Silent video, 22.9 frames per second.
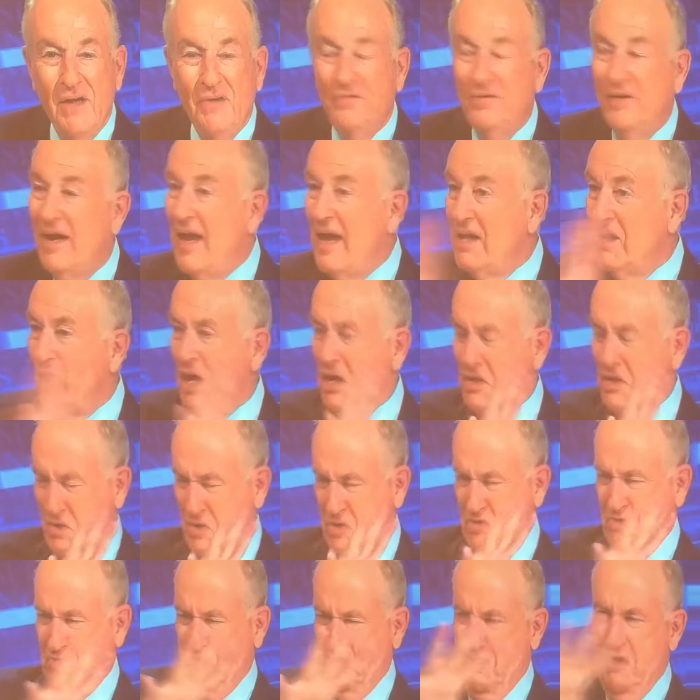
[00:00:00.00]
So the
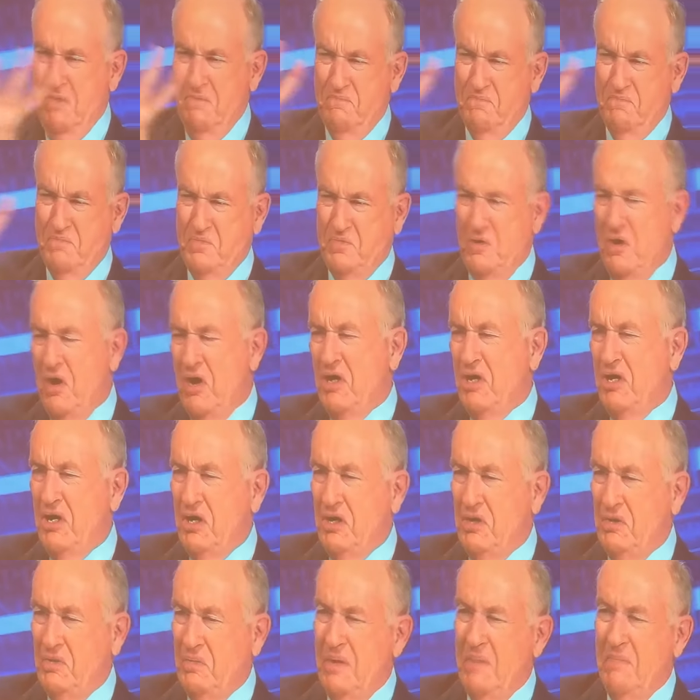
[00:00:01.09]
headline, Trump
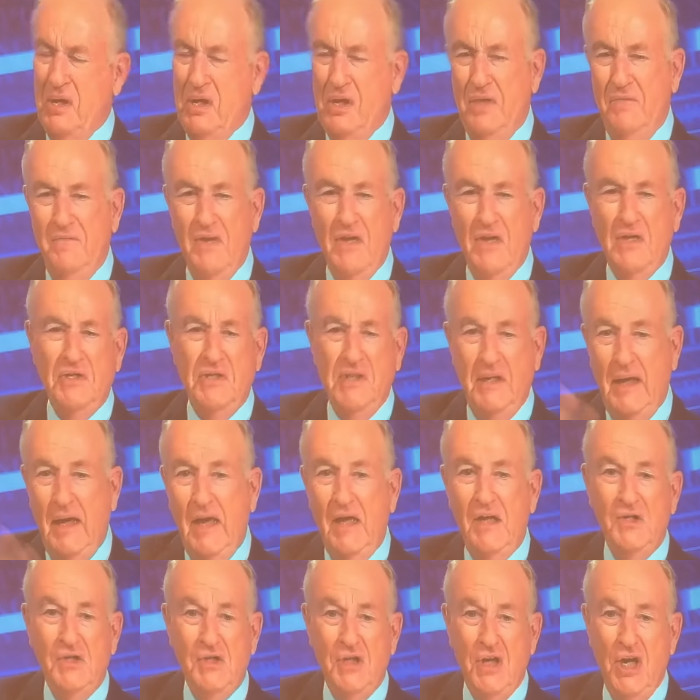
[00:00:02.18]
targeted criminal
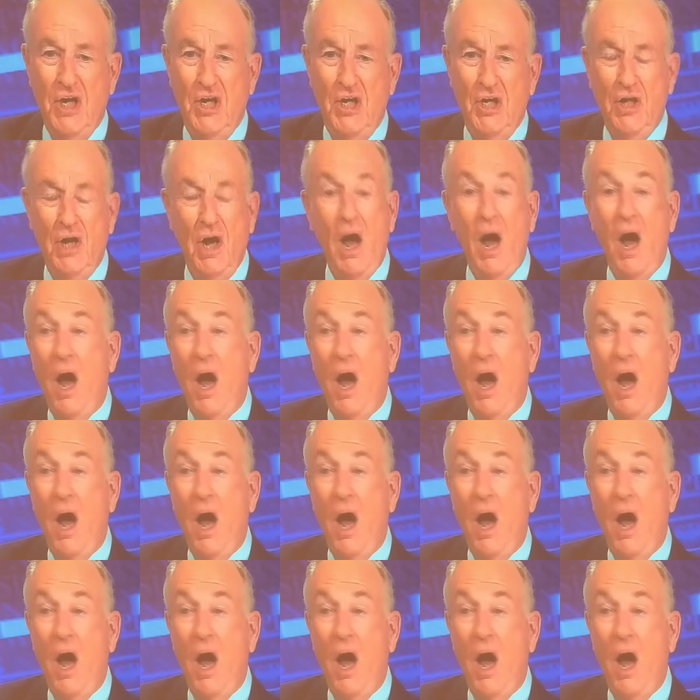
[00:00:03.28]
investigation,